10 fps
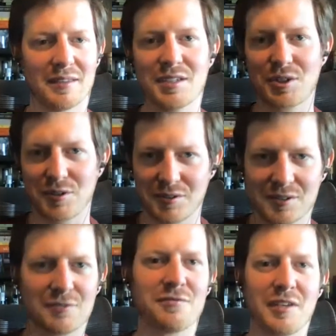these are
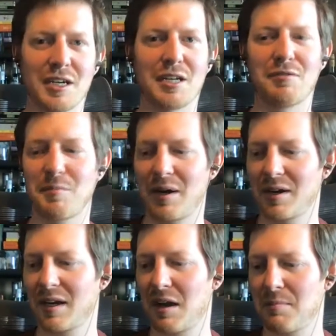definitive
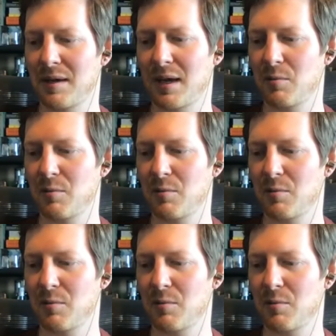American IPA.